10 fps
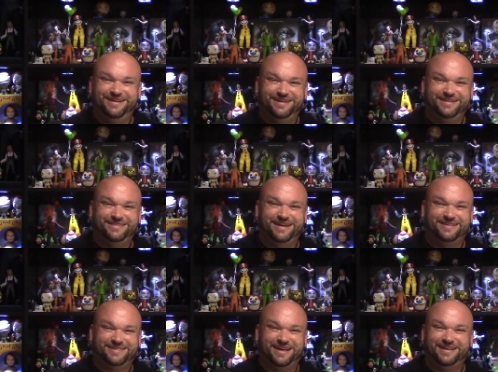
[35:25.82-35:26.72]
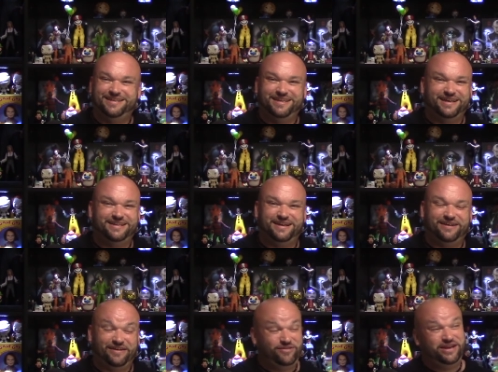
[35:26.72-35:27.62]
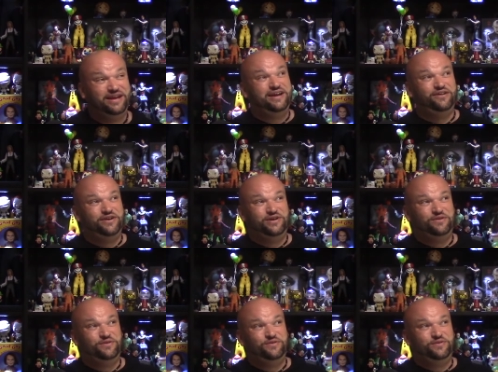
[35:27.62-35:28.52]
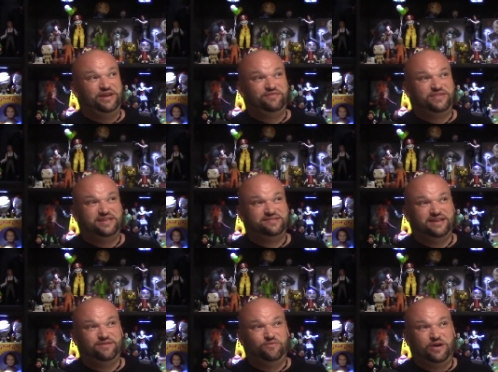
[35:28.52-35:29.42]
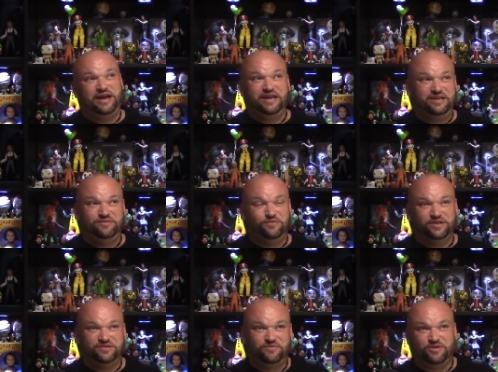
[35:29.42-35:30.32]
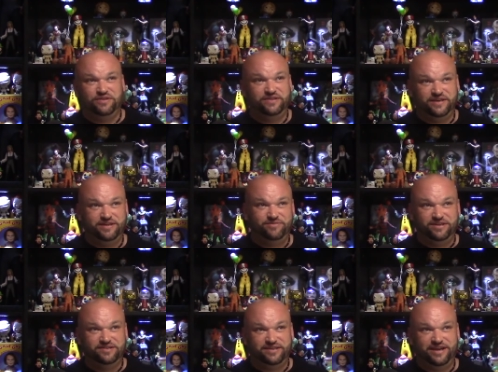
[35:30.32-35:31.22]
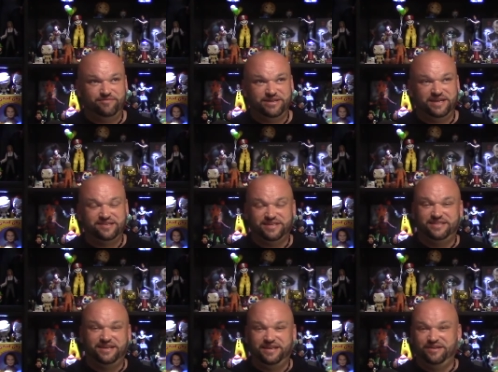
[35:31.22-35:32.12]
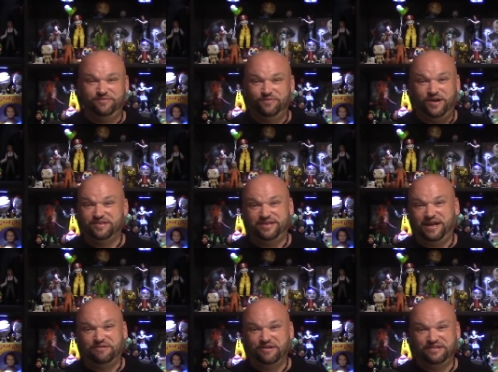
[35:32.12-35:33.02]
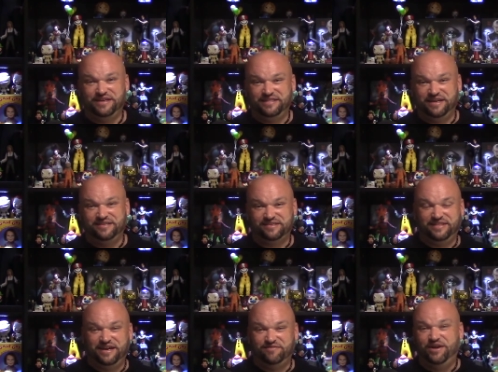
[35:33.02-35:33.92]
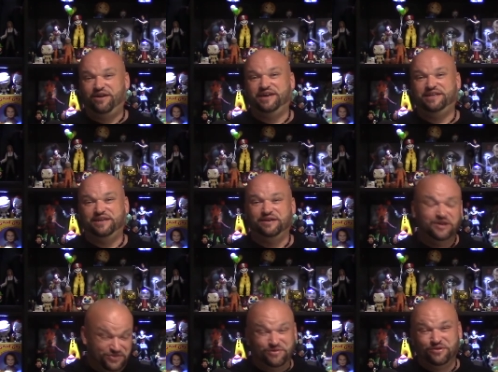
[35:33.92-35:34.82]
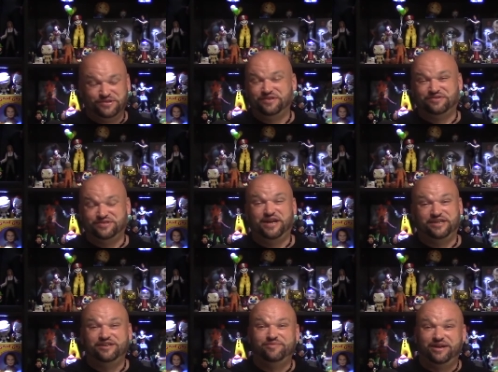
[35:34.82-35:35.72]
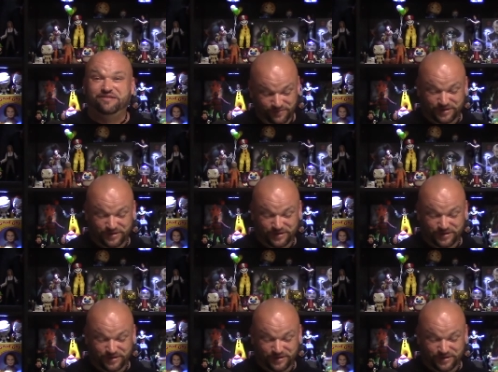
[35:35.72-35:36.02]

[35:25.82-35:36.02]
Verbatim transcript: And they said that, I mean, I don't know if they said why he wasn't worthy then, but it is now, but they said that he was not worthy then, so they have no idea what the Russos are talking about,